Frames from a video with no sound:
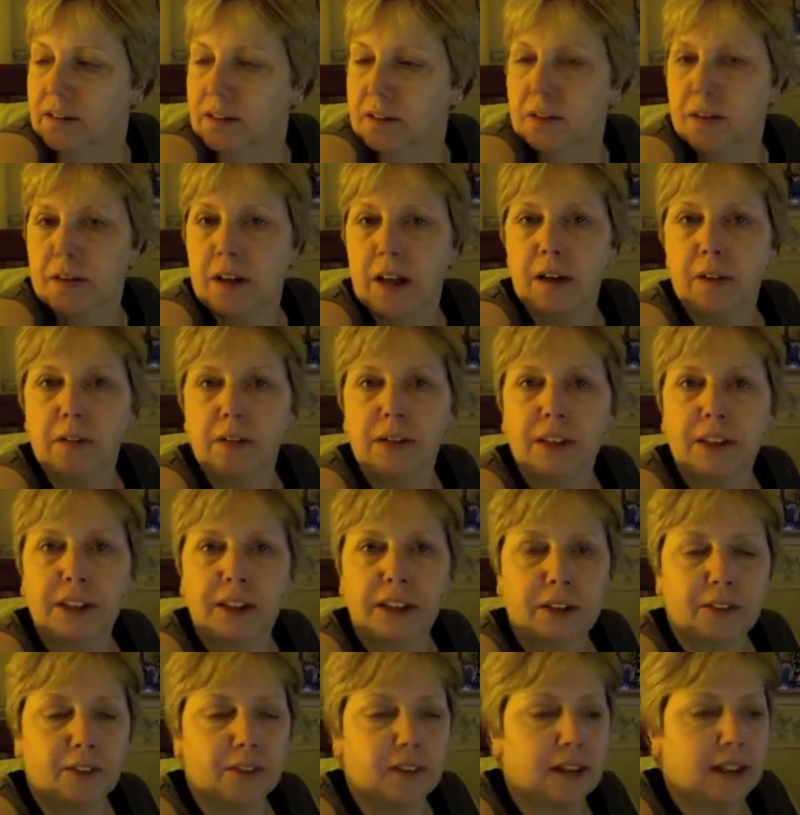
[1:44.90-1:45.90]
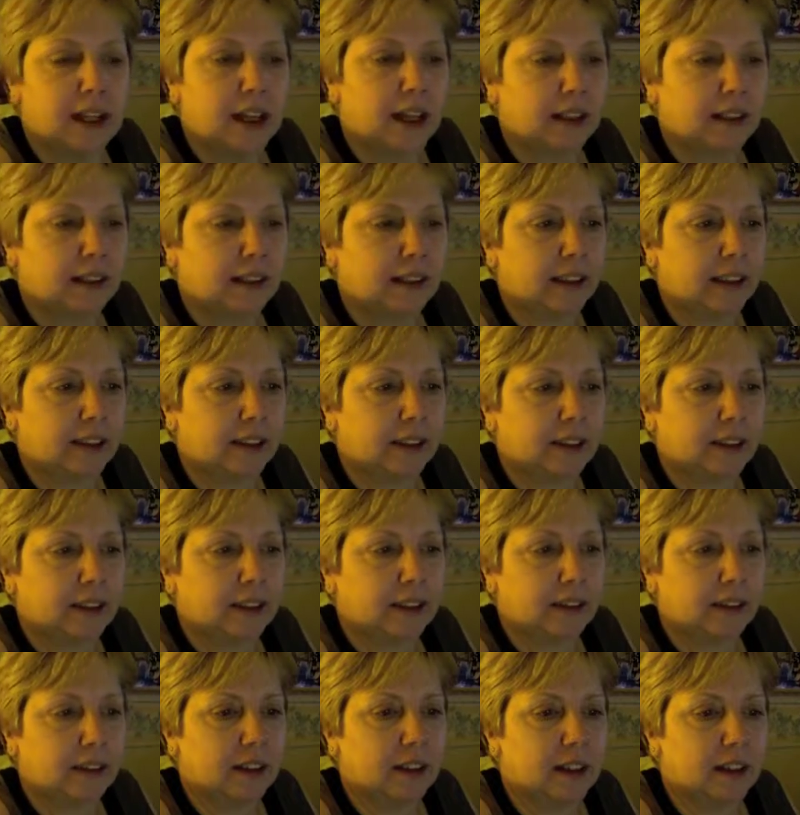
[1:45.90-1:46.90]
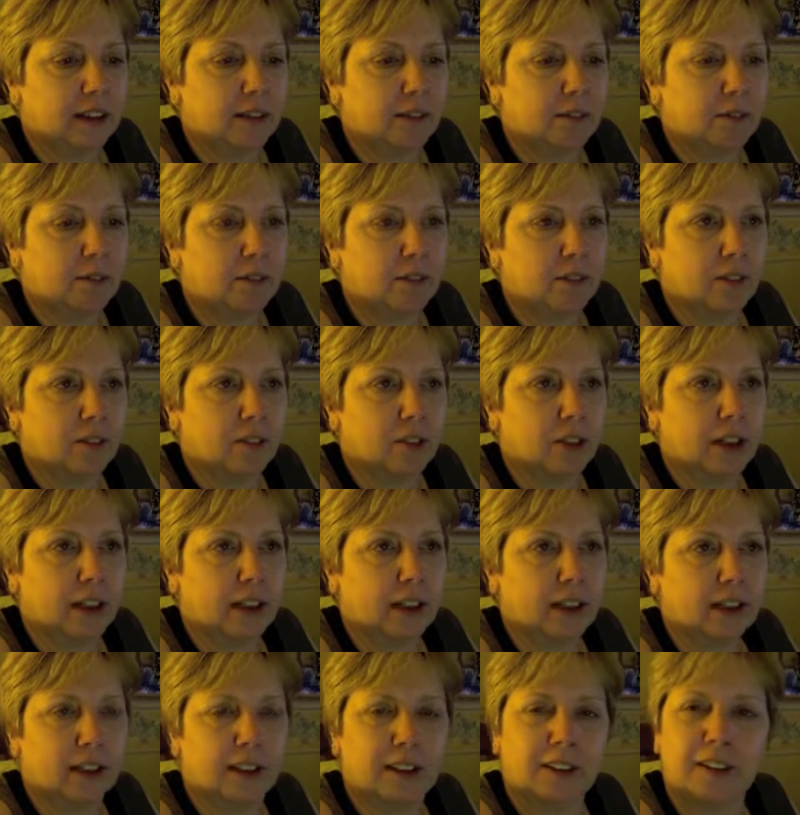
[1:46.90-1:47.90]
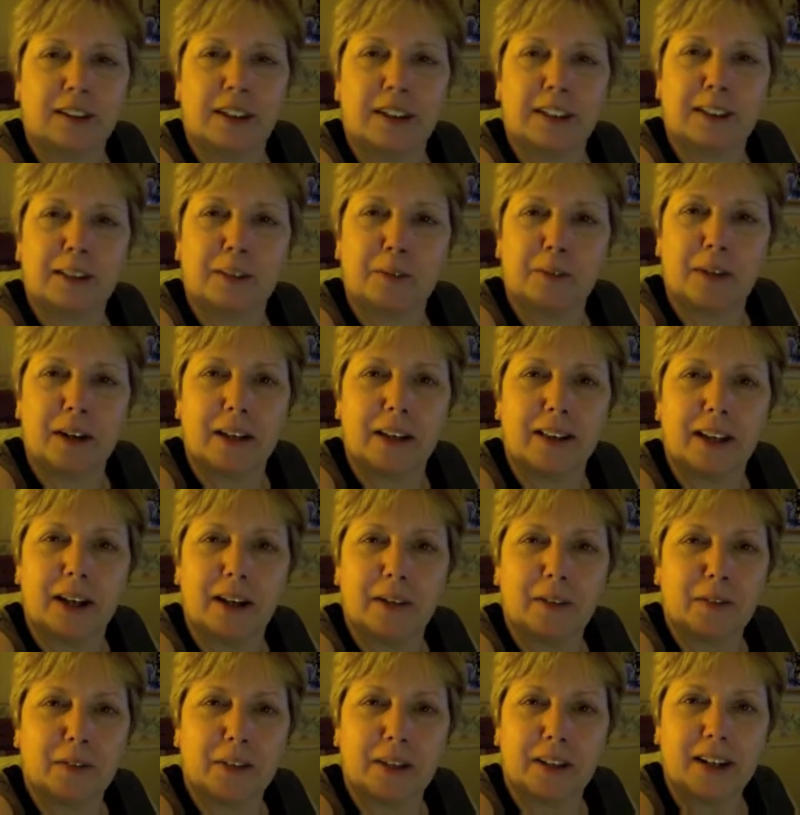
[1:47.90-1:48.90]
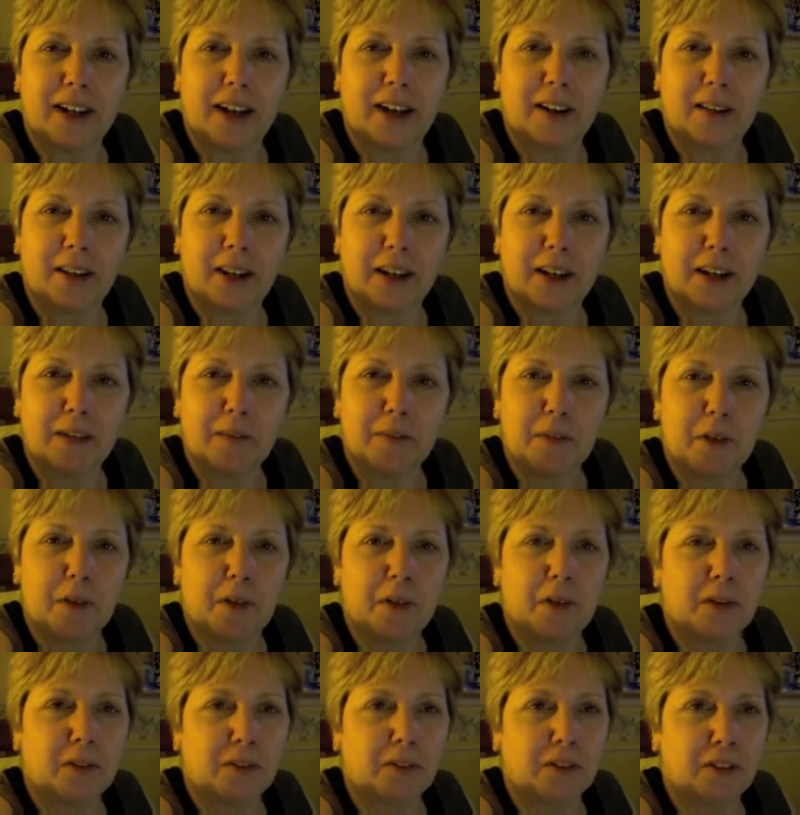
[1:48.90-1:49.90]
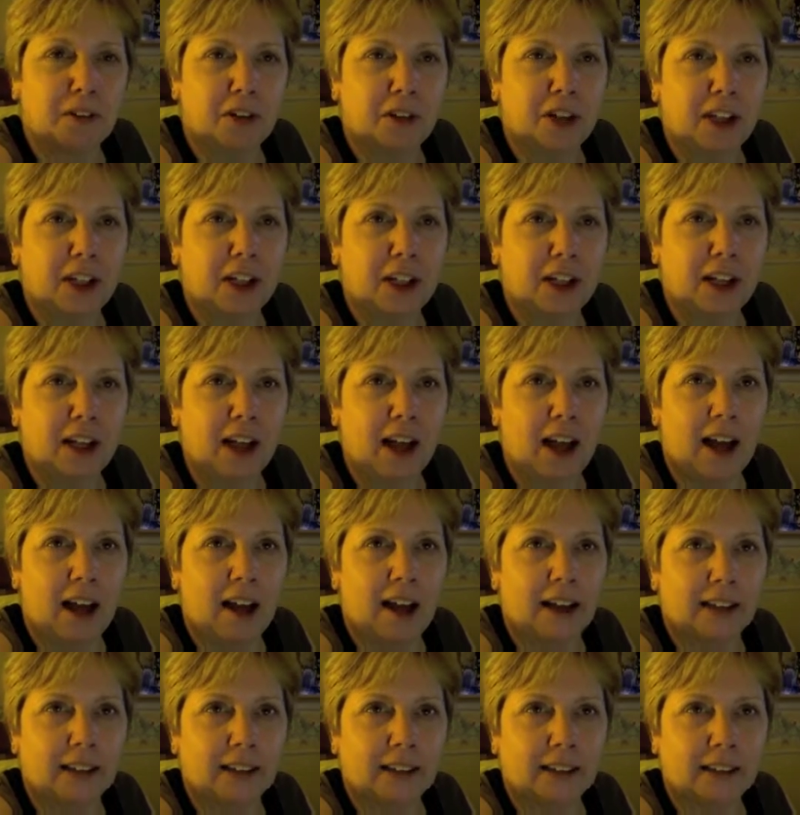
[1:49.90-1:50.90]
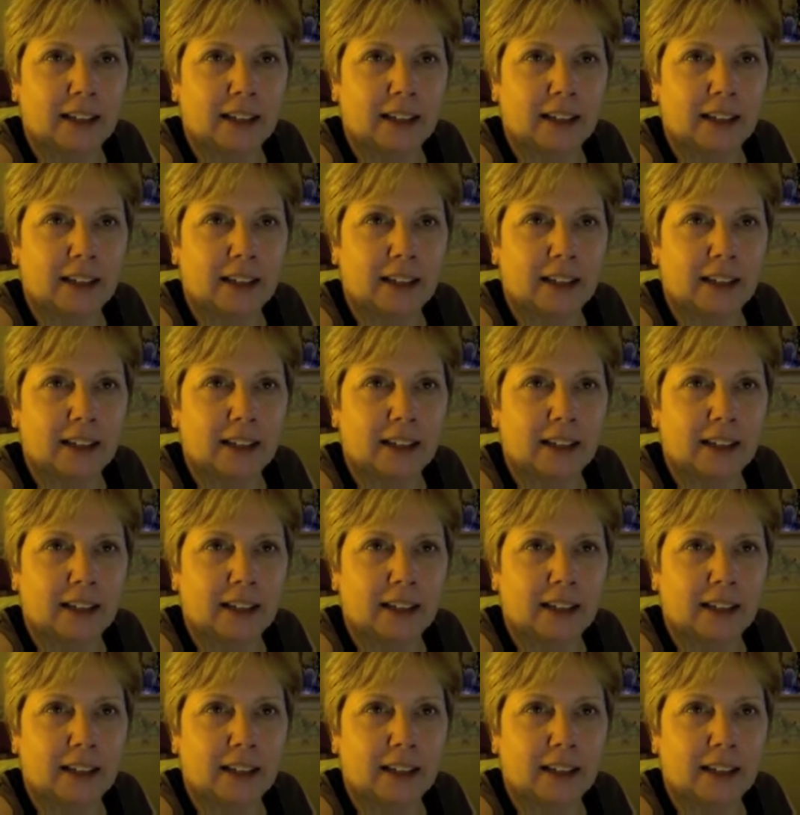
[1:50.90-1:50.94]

so now it's just relaxation time. Re- Could I spread that word out anymore? Relaxation